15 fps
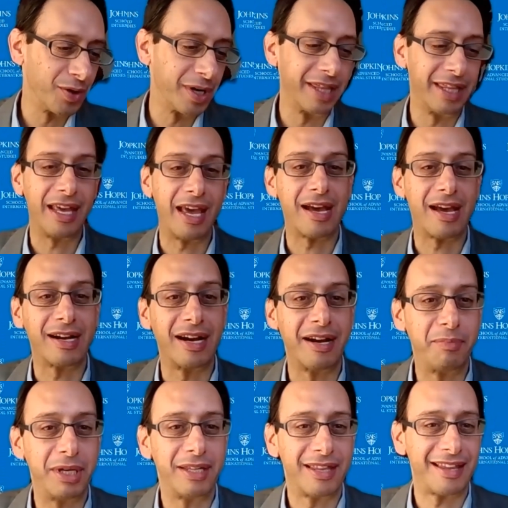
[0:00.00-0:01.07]
join the
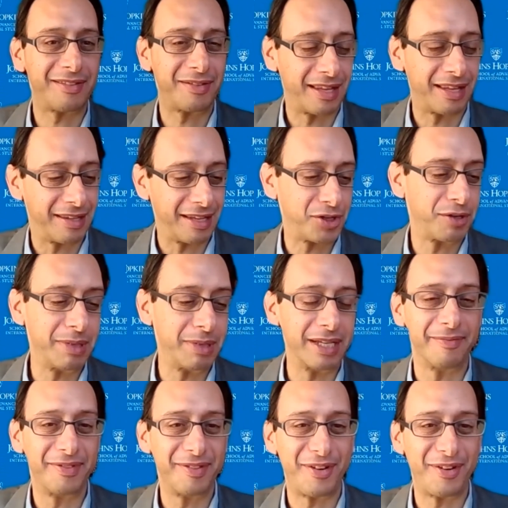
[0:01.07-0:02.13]
AIIB. That should be
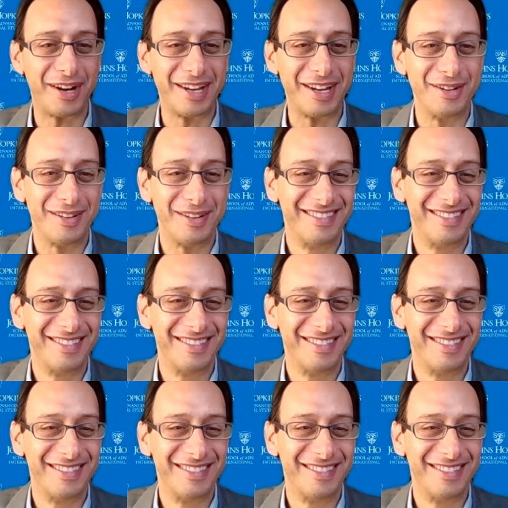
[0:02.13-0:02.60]
a very,